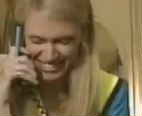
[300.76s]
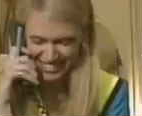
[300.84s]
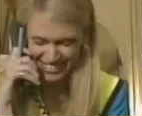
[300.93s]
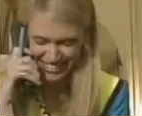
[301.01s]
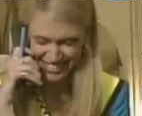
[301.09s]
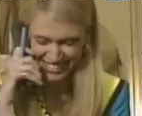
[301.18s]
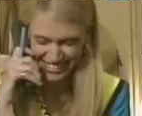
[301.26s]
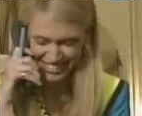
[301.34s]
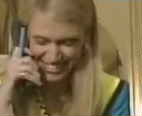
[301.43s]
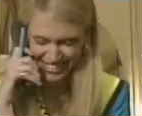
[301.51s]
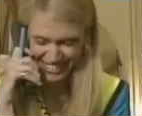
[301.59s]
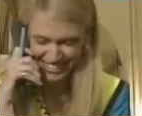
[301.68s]

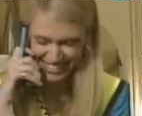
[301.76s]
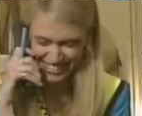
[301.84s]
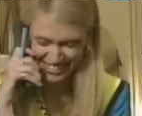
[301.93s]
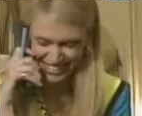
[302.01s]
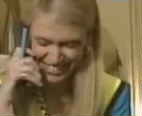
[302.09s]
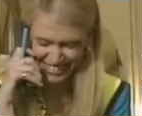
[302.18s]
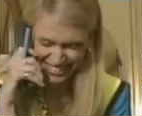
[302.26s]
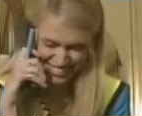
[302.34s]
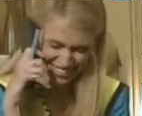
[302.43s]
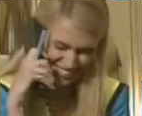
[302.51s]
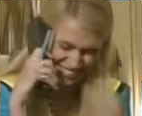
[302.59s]
[no speech]